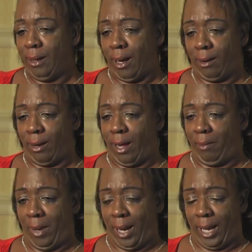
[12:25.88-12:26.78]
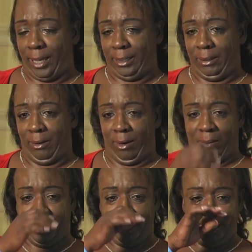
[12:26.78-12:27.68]
I don't have my ID
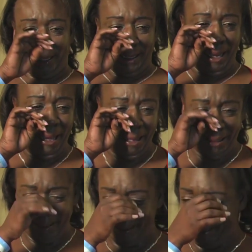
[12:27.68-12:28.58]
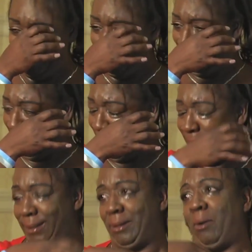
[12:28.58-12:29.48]
on me. So then I
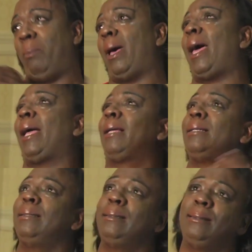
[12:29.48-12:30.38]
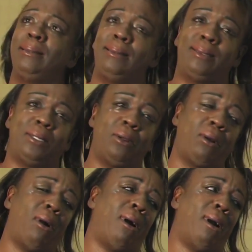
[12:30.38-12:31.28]
had to go back to the
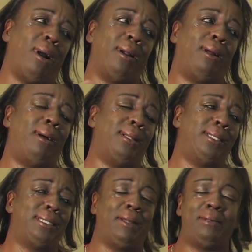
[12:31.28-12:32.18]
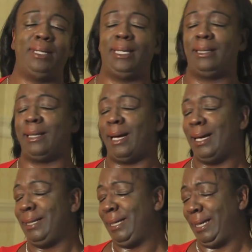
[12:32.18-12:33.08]
car and stuff to get
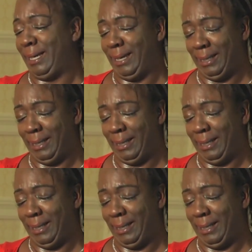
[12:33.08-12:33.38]
the ID.